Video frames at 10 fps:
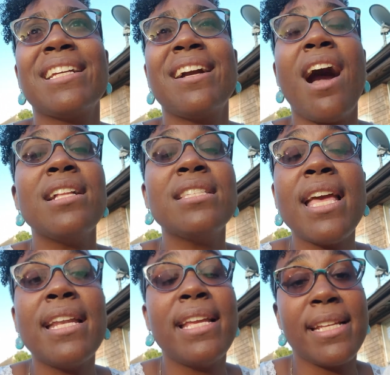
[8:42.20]

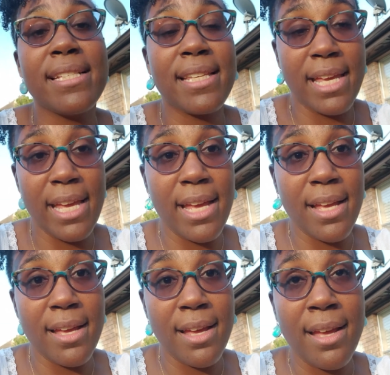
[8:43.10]
content is
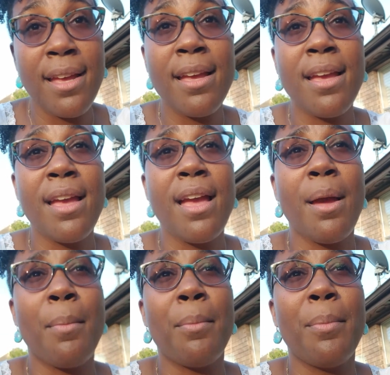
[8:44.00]
king.
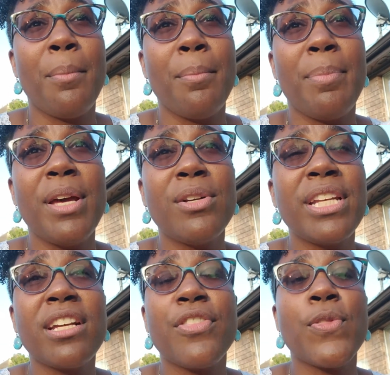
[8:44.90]

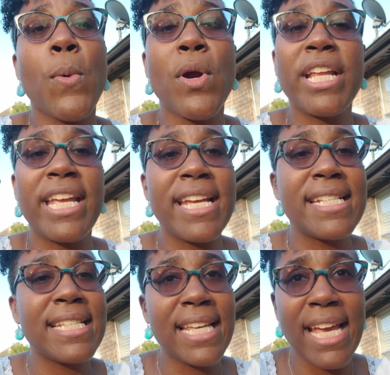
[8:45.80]
Building authority
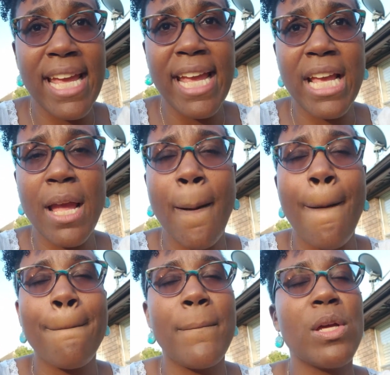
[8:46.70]
is king.
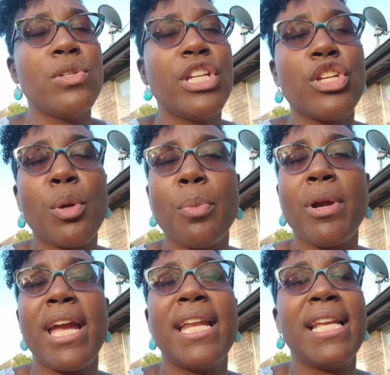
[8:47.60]
Building your
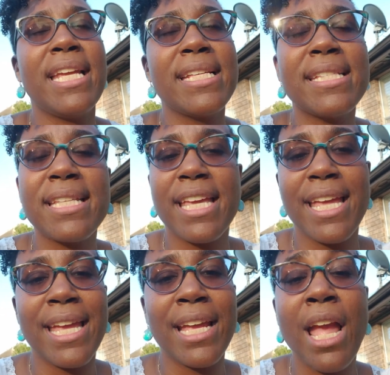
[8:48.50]
brand is
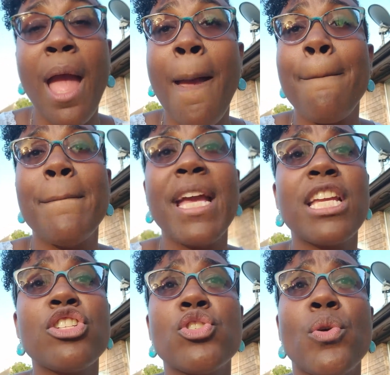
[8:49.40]
king.
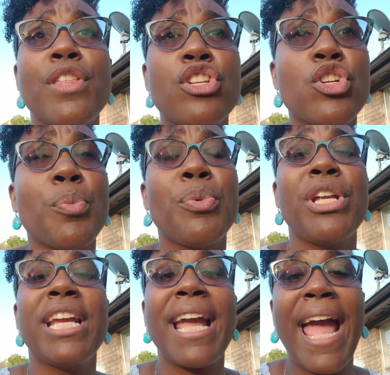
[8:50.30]
Making sure that you're
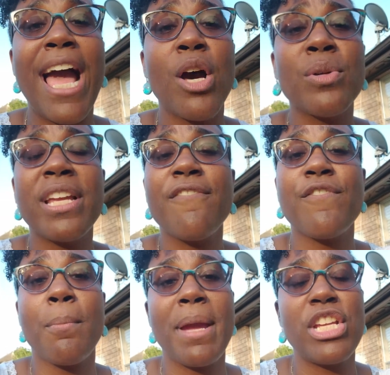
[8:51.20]
putting out
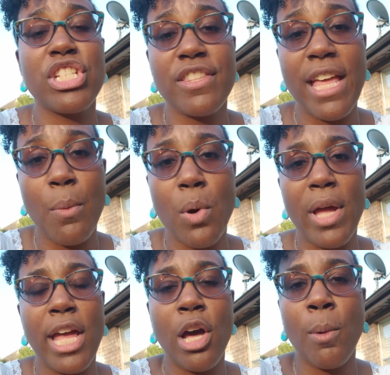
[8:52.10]
information that will
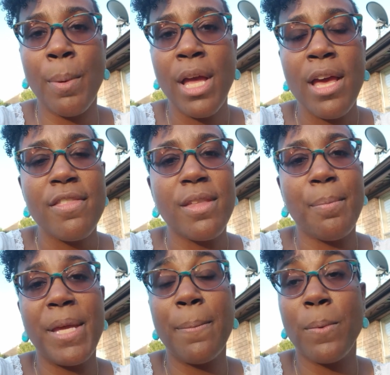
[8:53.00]
help the
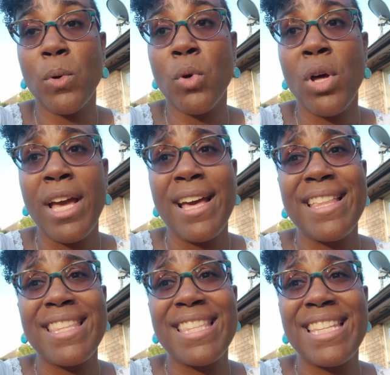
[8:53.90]
people
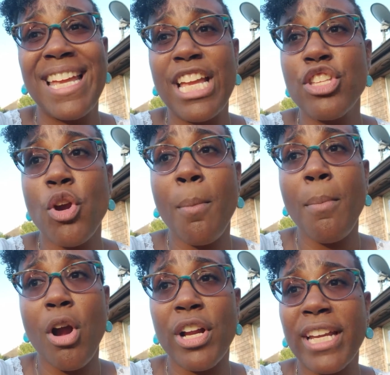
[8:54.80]
in your
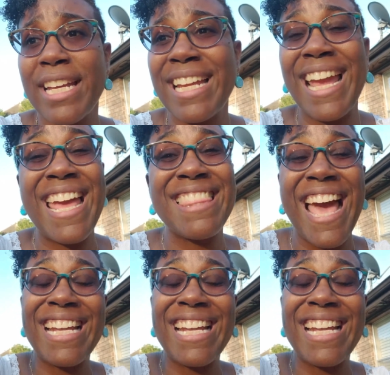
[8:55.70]
market, and that